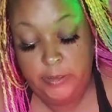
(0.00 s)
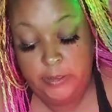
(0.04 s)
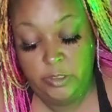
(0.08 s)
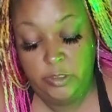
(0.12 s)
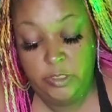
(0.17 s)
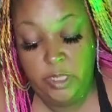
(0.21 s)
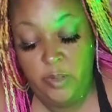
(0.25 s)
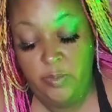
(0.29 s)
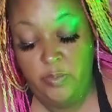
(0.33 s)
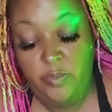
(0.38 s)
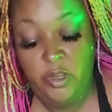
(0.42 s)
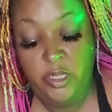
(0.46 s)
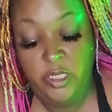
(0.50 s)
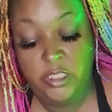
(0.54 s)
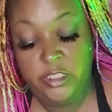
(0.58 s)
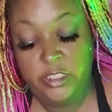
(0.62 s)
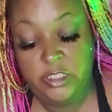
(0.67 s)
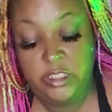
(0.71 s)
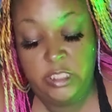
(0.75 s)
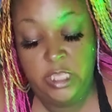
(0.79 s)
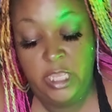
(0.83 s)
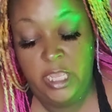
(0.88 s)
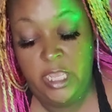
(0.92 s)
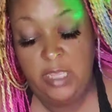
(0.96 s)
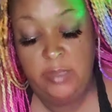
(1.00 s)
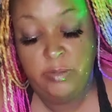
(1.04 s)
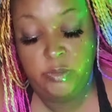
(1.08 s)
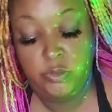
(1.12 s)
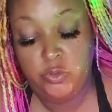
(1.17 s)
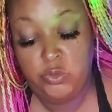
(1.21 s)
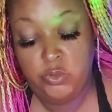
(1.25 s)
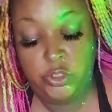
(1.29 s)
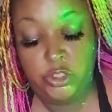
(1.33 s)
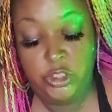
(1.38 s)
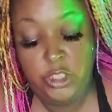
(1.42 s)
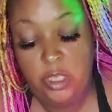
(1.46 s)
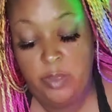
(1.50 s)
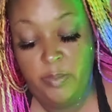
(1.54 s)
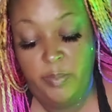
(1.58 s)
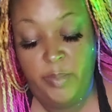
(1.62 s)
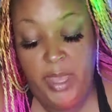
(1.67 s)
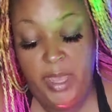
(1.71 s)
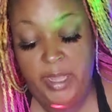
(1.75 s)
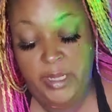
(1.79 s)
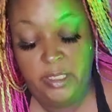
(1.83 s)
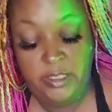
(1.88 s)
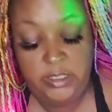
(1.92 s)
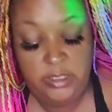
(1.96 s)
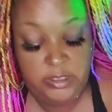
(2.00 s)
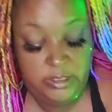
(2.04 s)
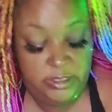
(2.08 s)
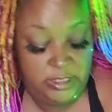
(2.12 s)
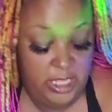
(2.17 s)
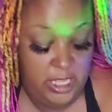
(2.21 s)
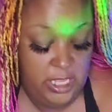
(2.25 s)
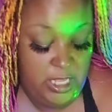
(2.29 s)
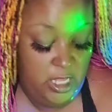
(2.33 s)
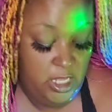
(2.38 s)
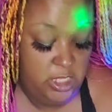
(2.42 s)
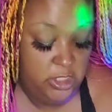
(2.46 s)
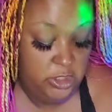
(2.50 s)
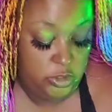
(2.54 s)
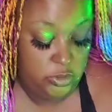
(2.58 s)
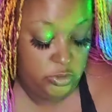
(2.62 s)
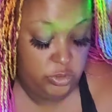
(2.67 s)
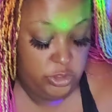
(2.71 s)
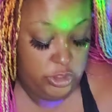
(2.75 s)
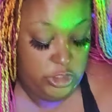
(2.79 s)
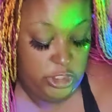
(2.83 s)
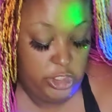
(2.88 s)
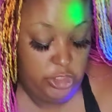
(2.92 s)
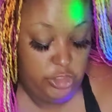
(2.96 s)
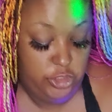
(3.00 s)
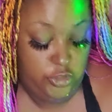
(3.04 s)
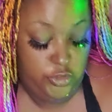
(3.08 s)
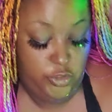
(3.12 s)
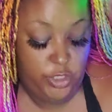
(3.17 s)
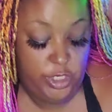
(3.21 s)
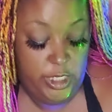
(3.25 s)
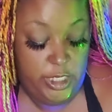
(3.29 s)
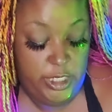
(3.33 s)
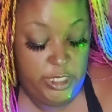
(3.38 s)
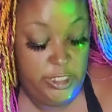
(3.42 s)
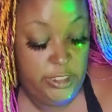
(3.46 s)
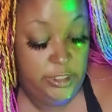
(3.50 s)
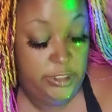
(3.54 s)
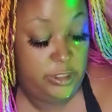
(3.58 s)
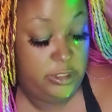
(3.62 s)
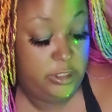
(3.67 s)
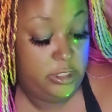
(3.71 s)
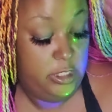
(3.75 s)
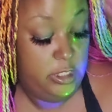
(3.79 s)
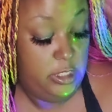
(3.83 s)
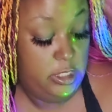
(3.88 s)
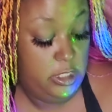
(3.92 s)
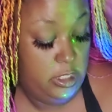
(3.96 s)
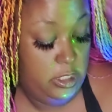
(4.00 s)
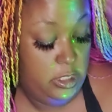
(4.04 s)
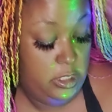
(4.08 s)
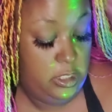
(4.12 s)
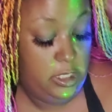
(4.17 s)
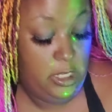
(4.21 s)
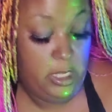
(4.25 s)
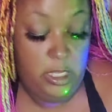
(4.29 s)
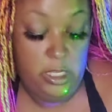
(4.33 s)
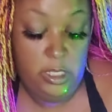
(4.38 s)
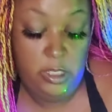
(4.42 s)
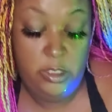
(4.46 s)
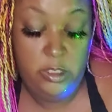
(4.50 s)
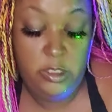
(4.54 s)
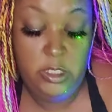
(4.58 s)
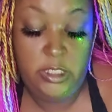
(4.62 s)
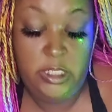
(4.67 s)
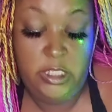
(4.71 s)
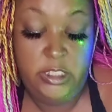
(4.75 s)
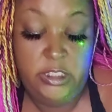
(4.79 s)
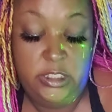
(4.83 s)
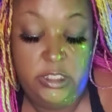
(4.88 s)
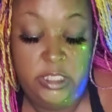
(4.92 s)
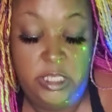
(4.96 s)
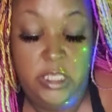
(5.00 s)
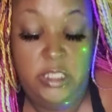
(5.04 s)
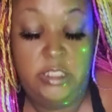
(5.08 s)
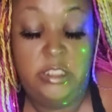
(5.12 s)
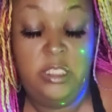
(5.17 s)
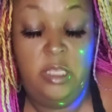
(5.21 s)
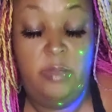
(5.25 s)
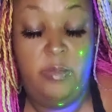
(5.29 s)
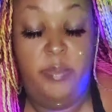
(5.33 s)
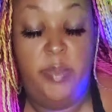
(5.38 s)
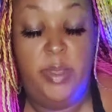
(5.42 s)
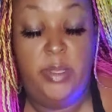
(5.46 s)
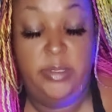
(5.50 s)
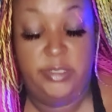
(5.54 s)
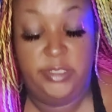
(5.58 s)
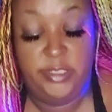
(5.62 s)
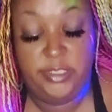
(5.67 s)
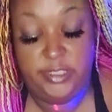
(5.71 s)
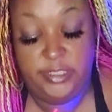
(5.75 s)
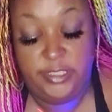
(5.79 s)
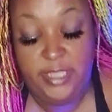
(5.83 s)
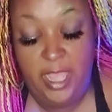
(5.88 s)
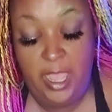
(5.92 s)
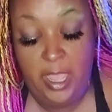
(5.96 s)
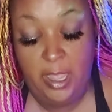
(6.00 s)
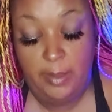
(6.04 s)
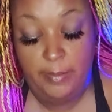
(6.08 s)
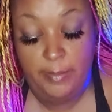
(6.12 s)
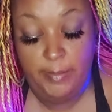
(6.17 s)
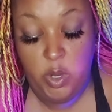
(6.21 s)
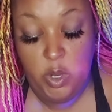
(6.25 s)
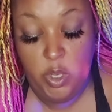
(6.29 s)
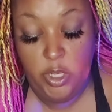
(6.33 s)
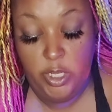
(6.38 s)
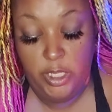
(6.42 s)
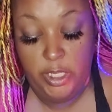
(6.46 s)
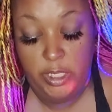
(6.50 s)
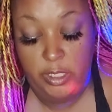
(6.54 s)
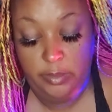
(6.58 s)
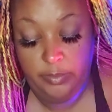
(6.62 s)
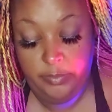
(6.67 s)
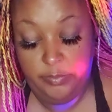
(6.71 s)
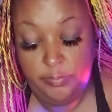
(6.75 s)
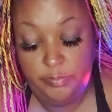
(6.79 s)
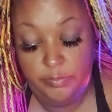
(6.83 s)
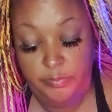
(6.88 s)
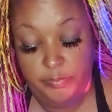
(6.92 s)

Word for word: So they running scams on somebody. Day hustles, day trades. Okay. They said something about the stock market.